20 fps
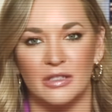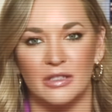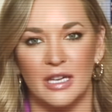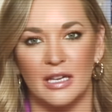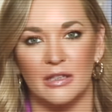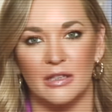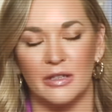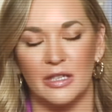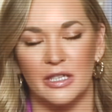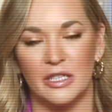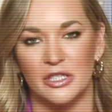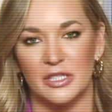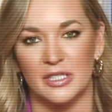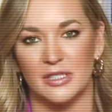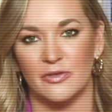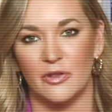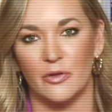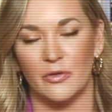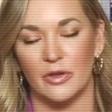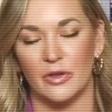not only
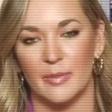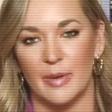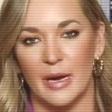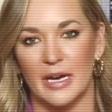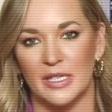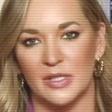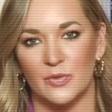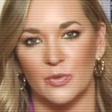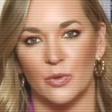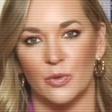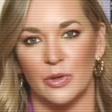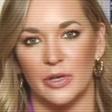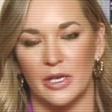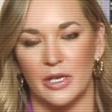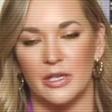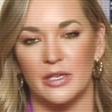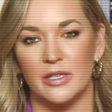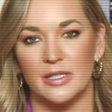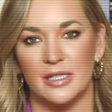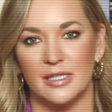just over the past four
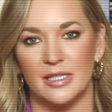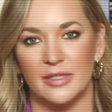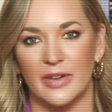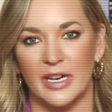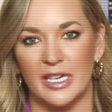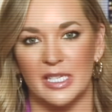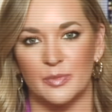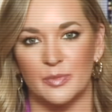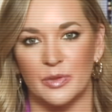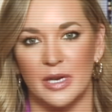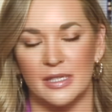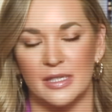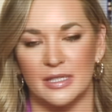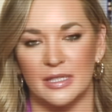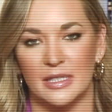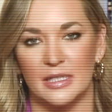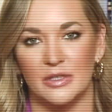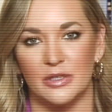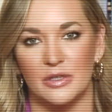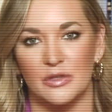years as the vice
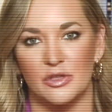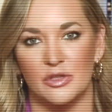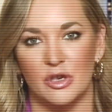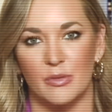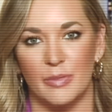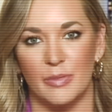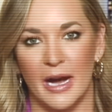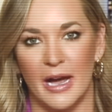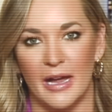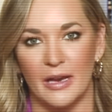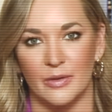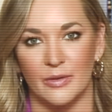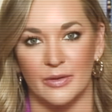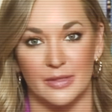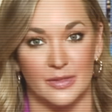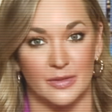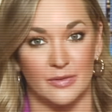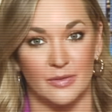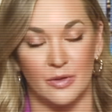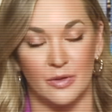president to Joe Biden, has,